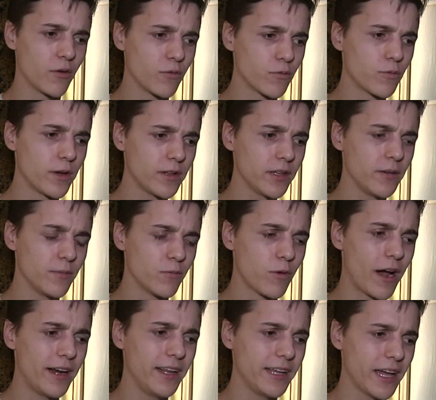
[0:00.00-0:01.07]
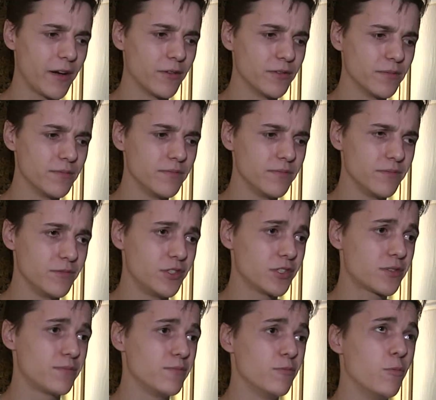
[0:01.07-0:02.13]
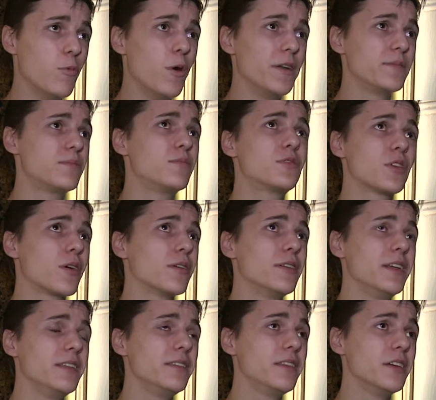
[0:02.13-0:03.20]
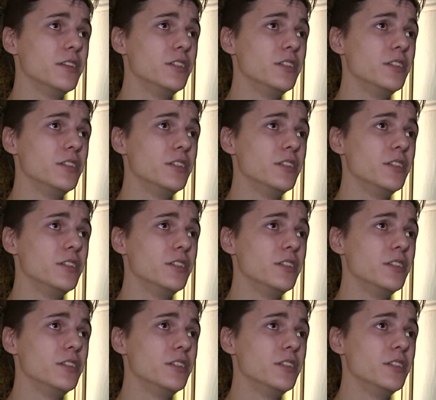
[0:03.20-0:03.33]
really writing out just what turned into